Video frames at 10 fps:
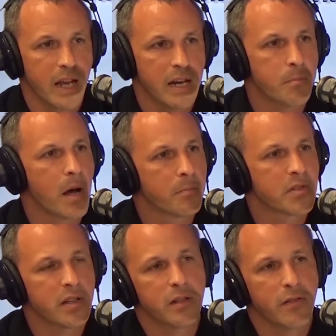Any
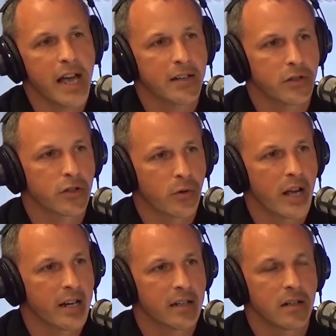bumps that you've had in your
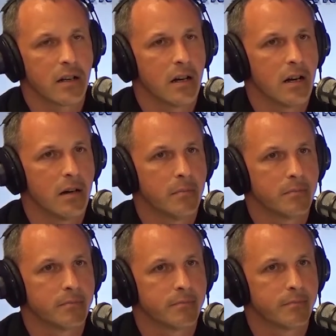credit,
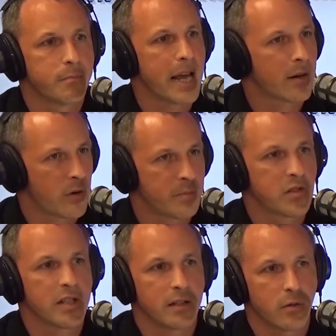
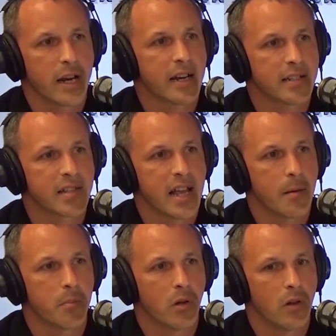bankruptcy, great
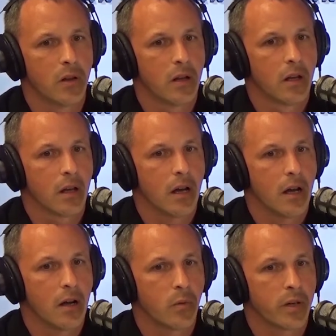example.
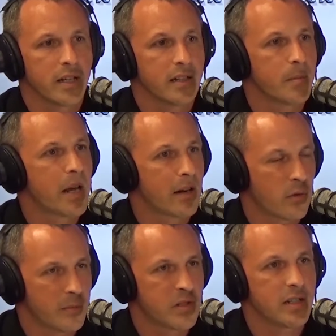We'd need the
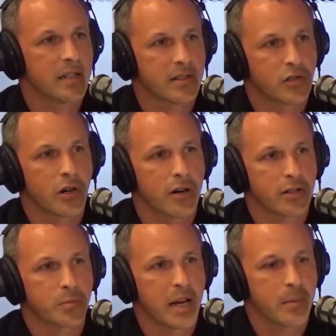bankruptcy
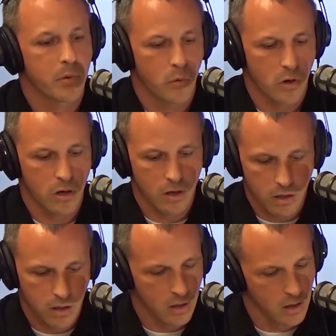discharge paperwork.